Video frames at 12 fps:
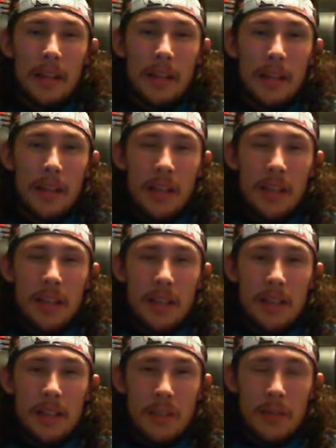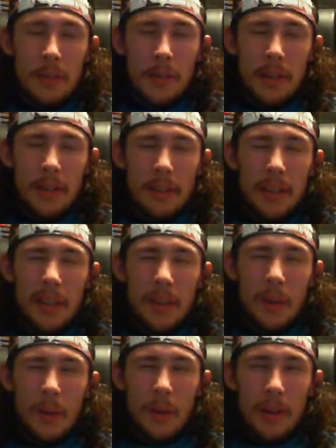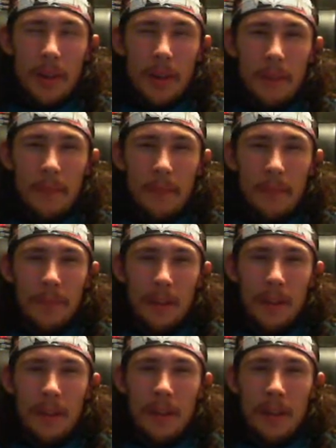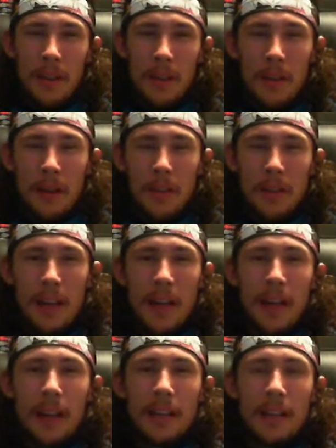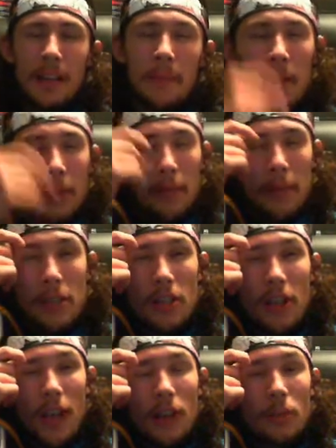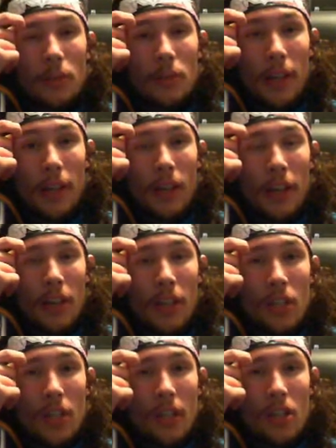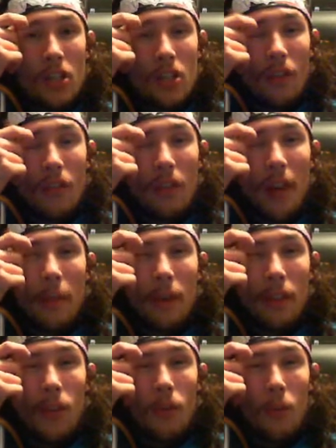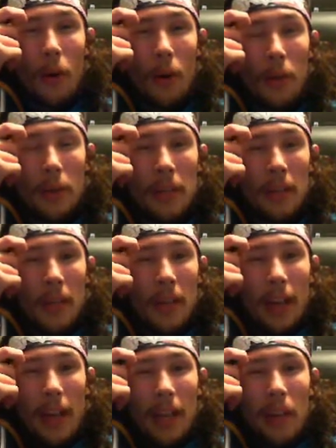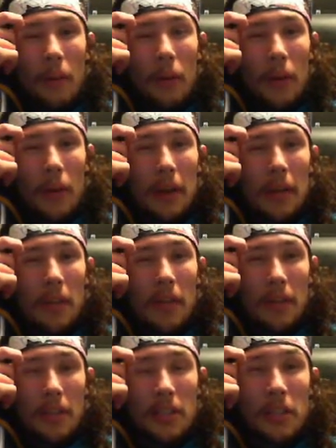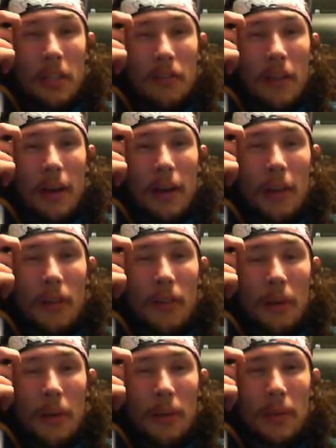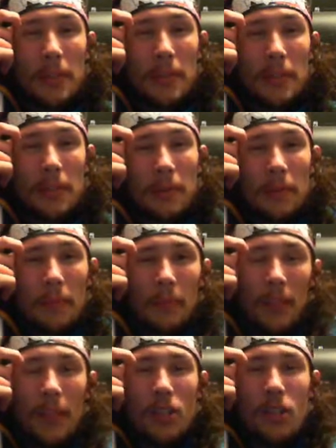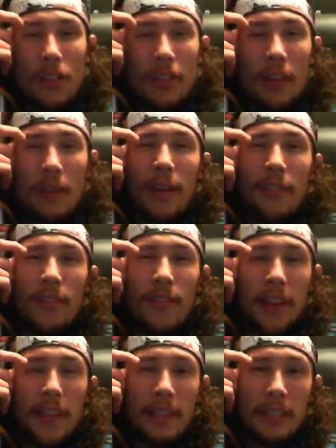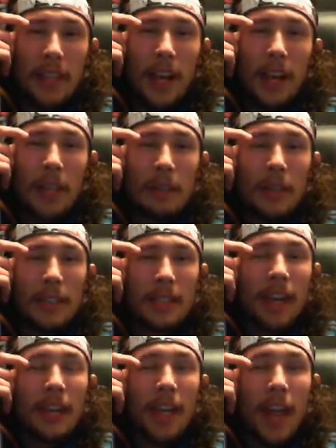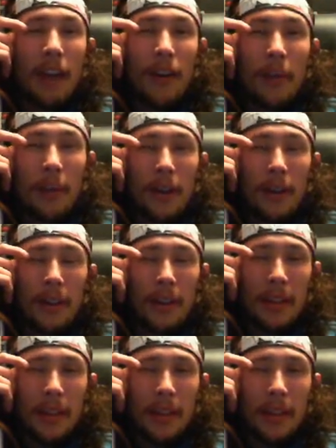It's just really annoying. See, as I might have mentioned, I don't like things being shoved down my throat. And the more something's shoved down my throat, shoved into my face, the less I care about it.